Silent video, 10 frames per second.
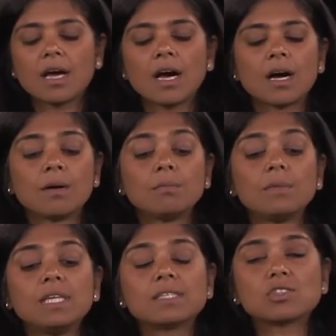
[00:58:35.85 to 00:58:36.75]
Uh,
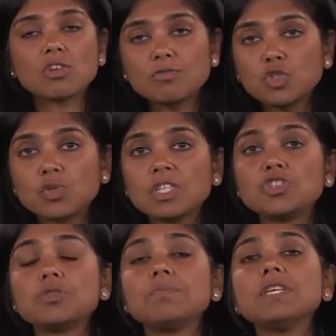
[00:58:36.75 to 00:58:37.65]
instead of using
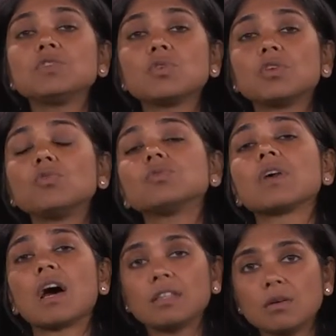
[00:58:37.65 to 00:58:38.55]
GPs, you can use
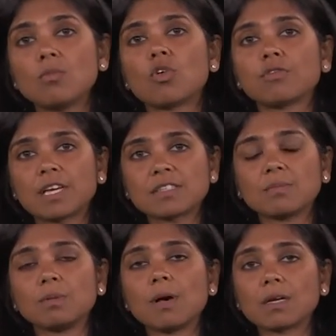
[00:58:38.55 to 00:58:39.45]
other more
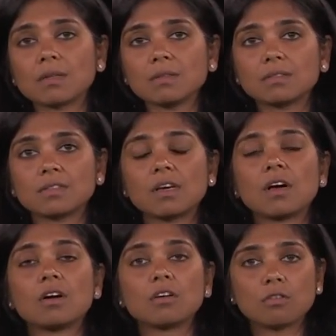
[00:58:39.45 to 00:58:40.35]
flexible models
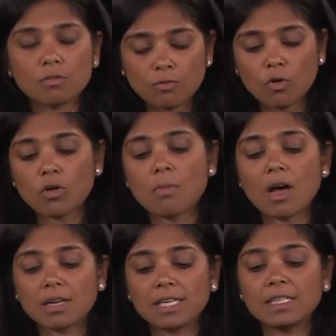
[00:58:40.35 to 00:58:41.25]
uh, for
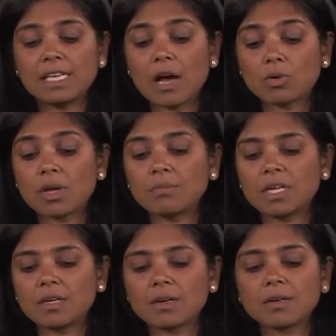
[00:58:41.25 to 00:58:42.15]
modeling the outcome
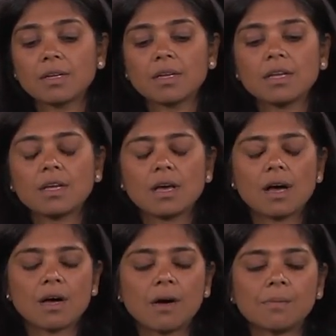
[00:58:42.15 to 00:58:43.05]
data.
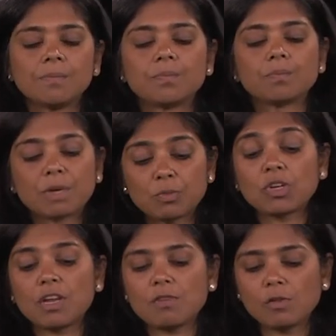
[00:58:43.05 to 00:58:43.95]
Um, but
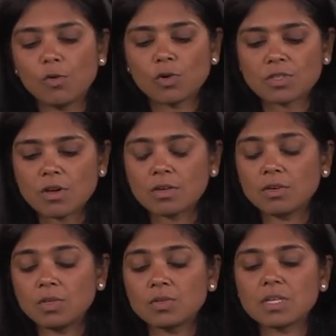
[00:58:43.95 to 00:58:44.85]
today we'll focus on
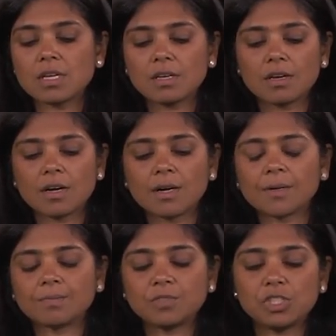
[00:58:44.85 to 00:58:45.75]
using
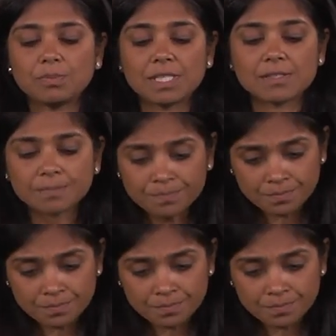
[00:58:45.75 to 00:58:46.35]
um, GPs.